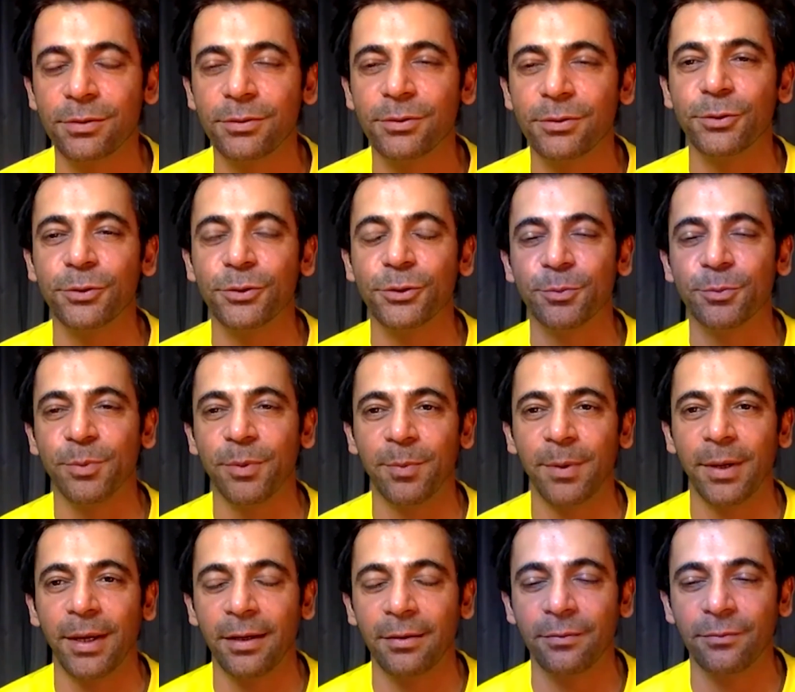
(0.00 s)
just to
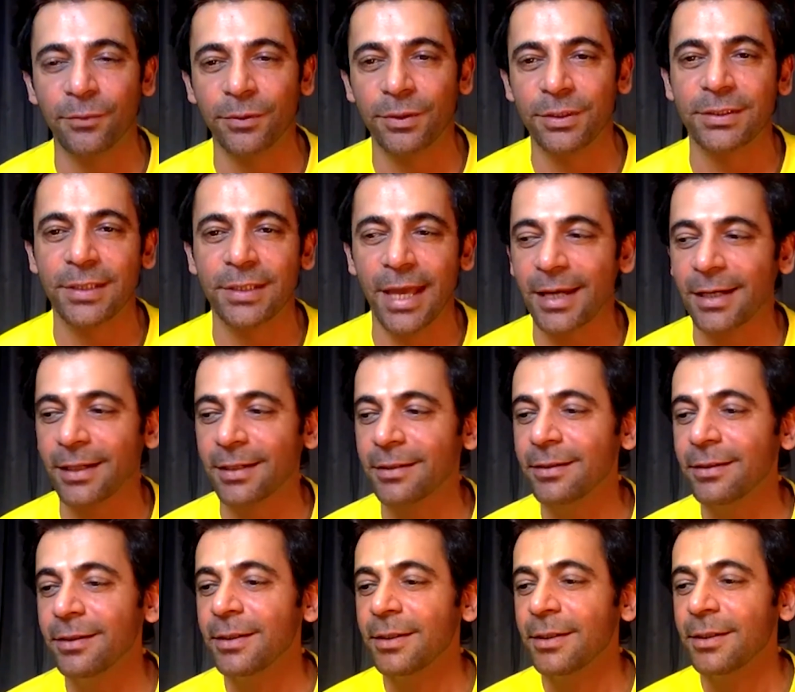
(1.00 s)
prepare for this character.
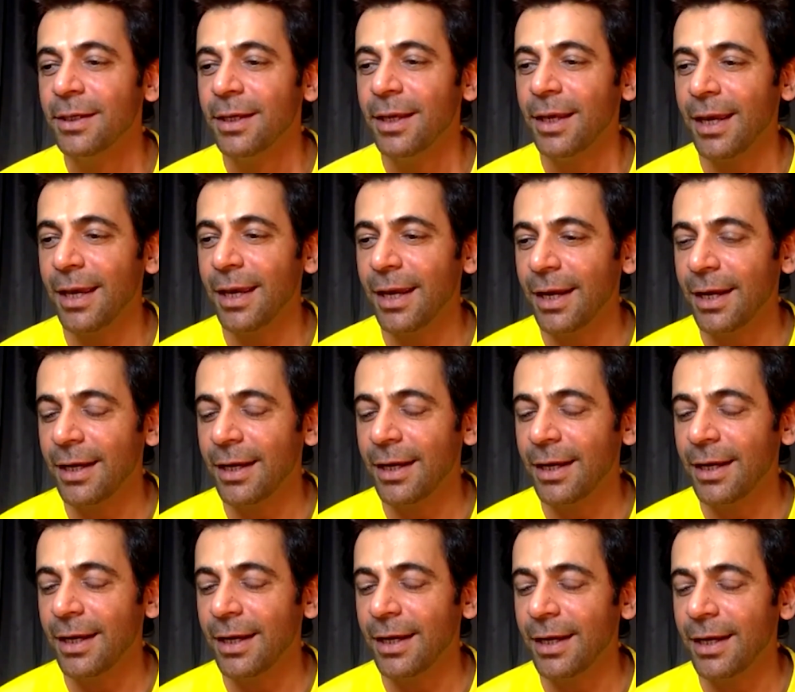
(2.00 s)
And
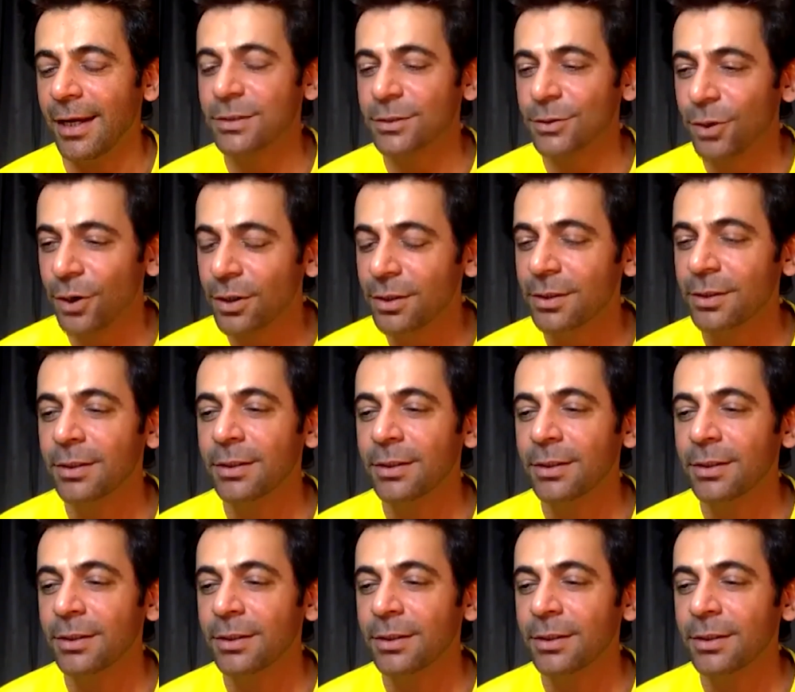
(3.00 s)
that was not